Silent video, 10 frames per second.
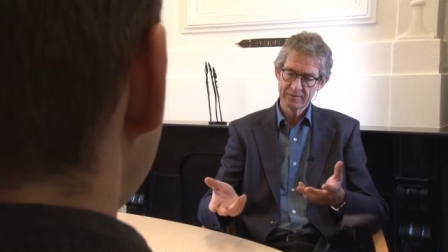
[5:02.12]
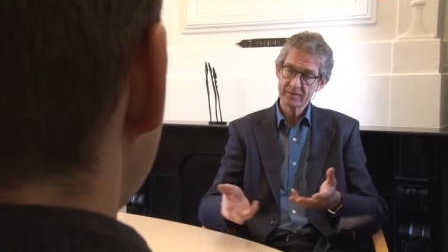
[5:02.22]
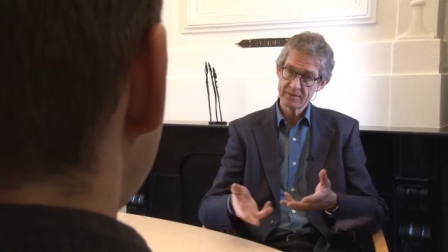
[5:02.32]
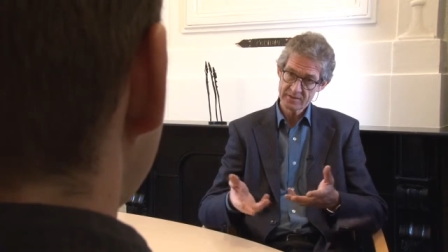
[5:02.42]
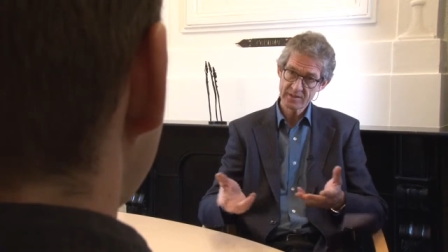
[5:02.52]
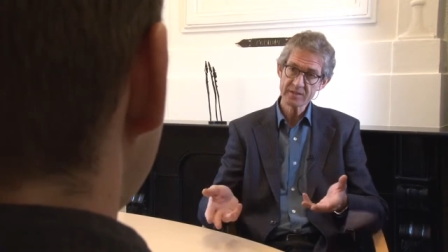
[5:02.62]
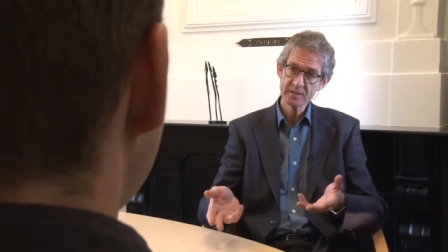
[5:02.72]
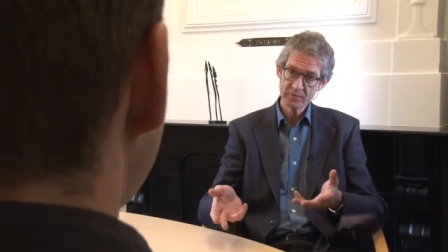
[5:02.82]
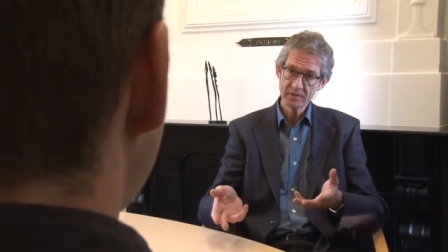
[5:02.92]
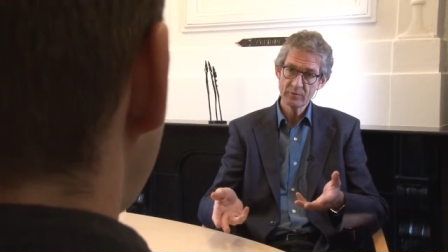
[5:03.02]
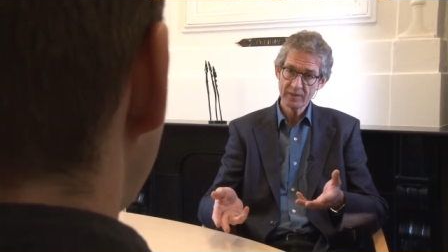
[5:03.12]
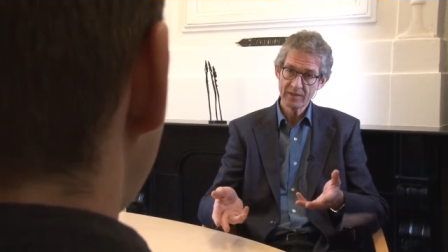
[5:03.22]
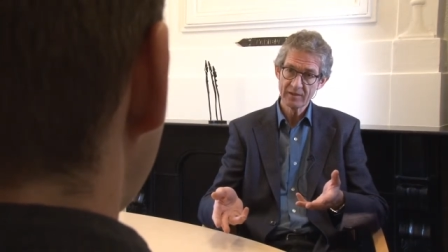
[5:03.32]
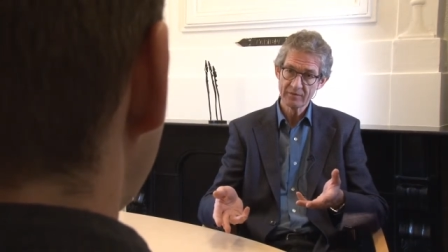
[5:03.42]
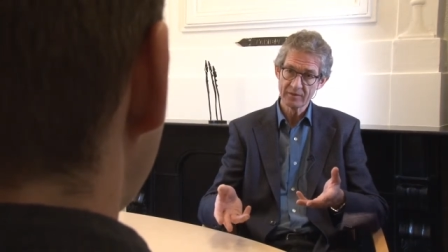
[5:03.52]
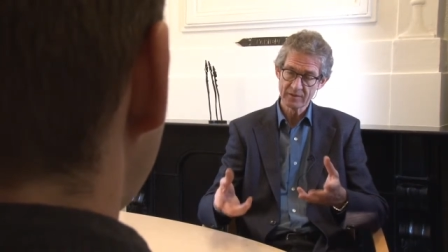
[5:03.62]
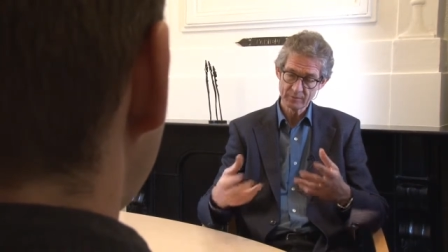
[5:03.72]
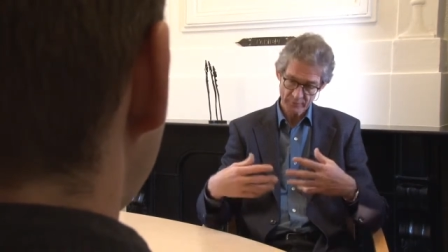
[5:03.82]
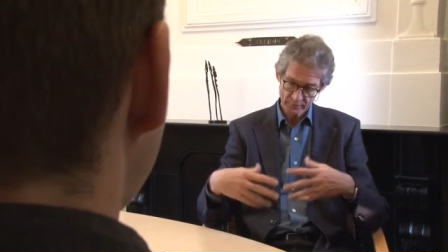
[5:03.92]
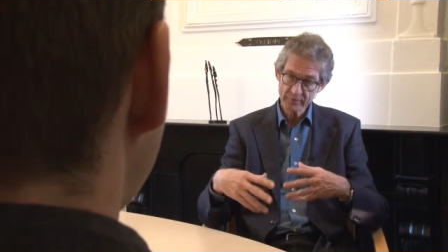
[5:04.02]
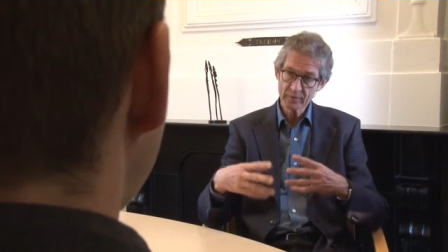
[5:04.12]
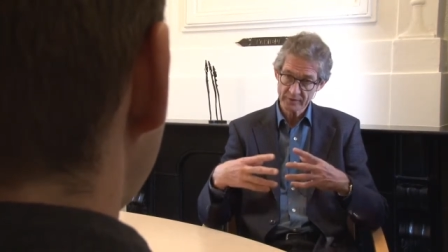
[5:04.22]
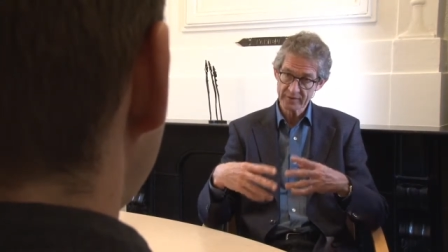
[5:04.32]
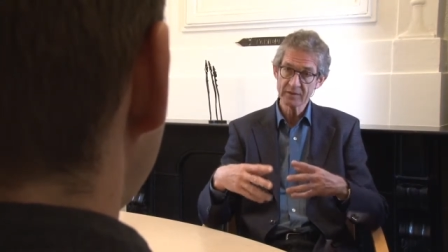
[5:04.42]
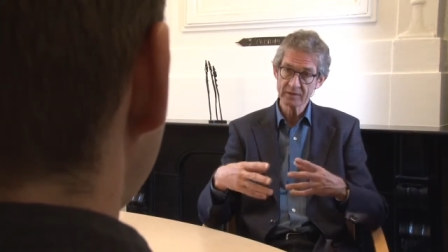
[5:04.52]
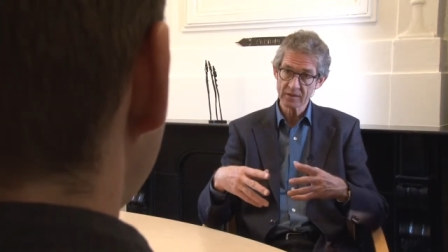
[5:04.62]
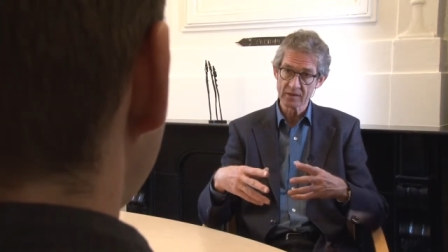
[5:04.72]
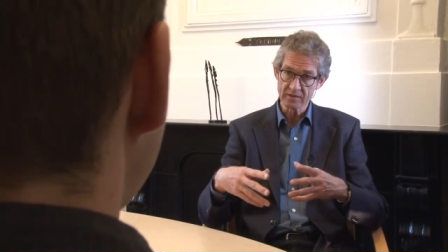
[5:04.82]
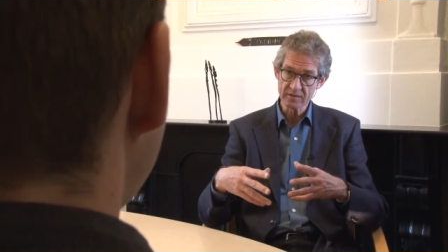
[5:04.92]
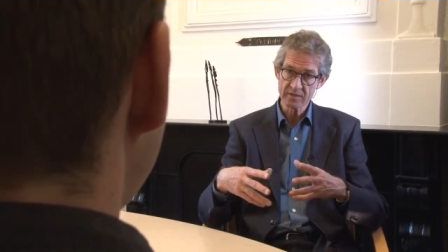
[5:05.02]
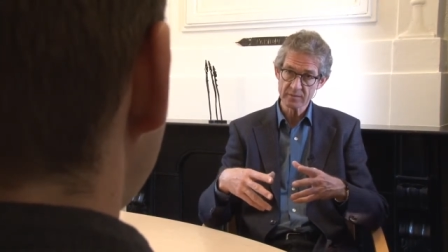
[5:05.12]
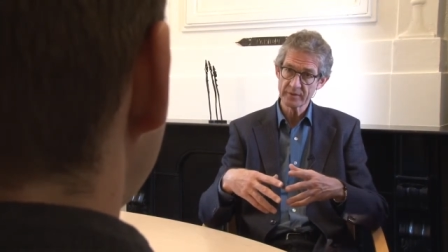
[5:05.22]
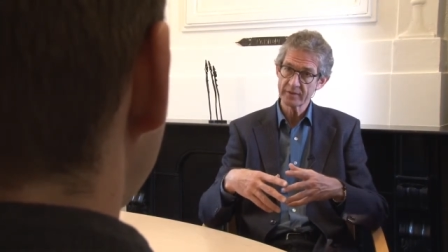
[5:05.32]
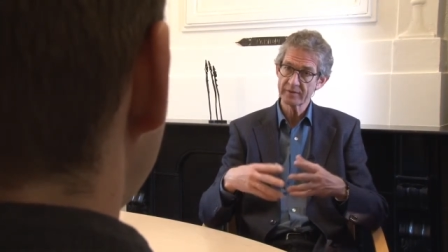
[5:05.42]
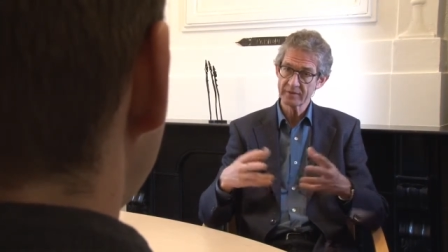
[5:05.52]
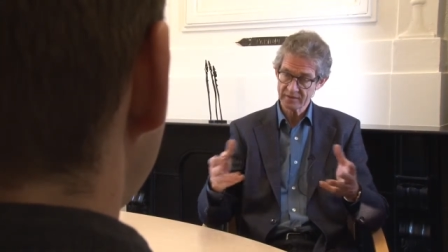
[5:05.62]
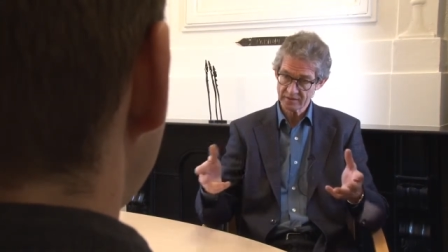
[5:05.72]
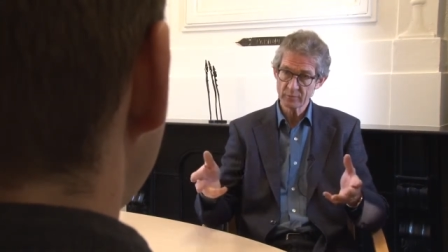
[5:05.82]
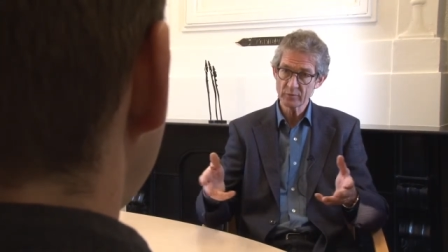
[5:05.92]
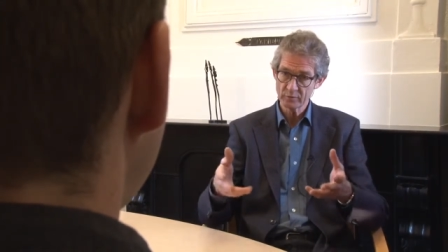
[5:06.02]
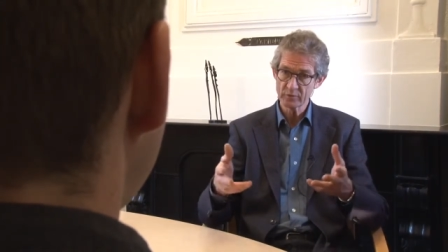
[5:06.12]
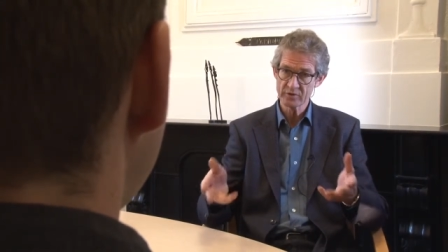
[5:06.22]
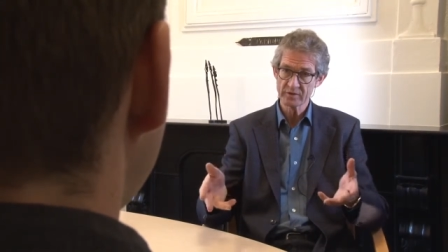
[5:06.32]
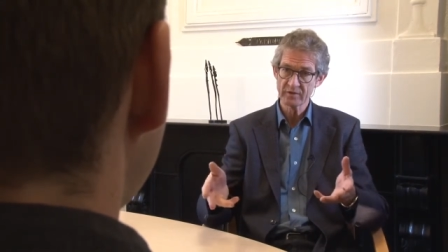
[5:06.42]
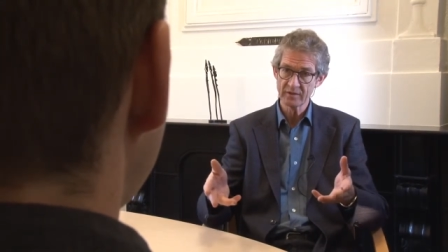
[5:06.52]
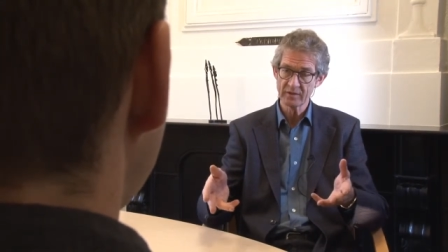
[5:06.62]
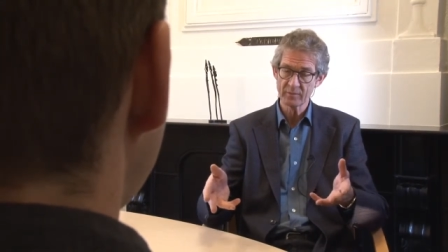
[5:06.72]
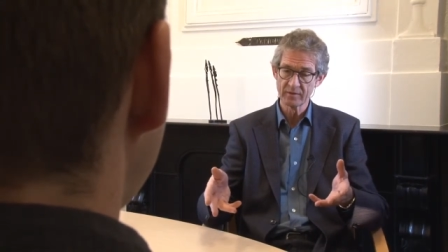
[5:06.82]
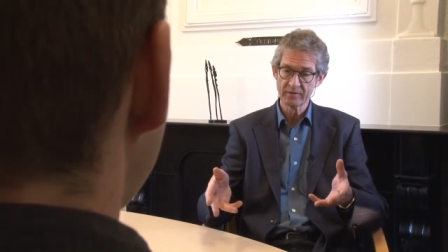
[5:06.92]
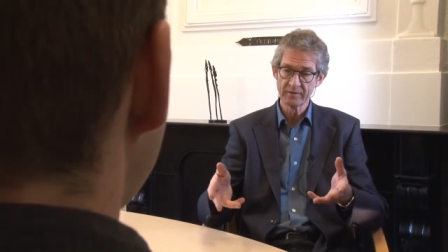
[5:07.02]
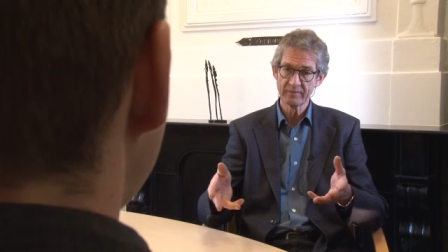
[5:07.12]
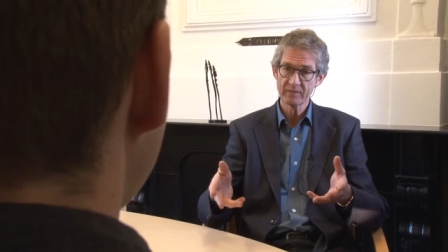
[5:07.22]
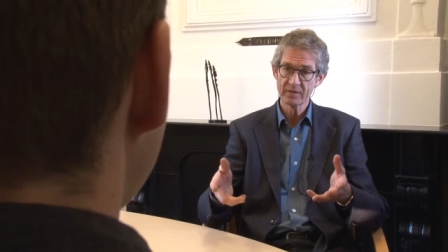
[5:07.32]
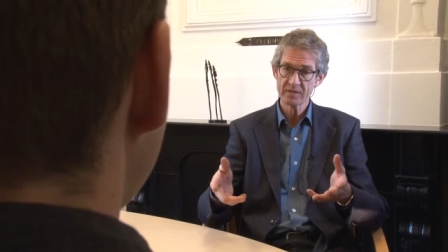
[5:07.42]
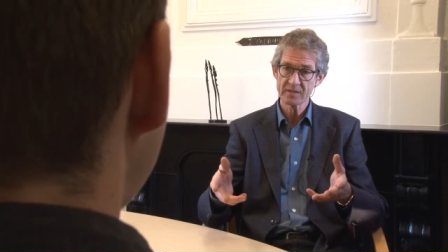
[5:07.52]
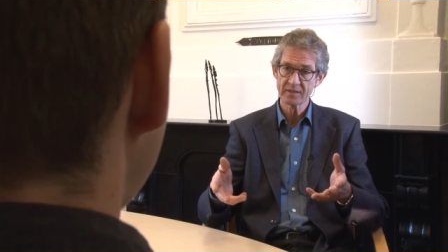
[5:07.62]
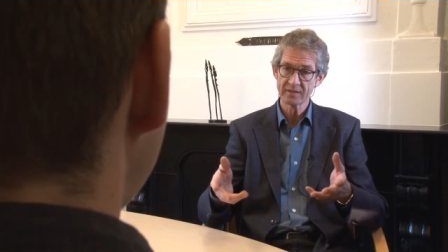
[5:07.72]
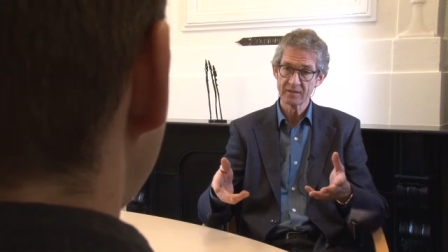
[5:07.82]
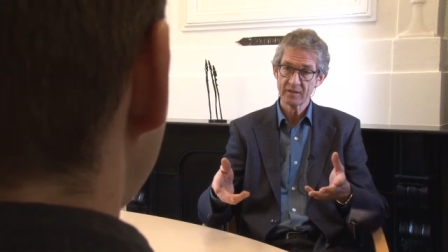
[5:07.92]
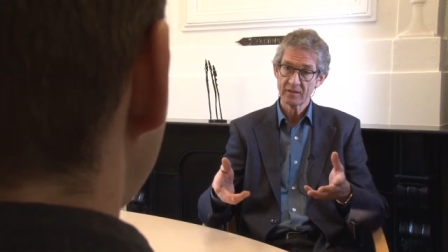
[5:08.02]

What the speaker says: the system that we have here, both within castes, but I think it would more generally apply, is that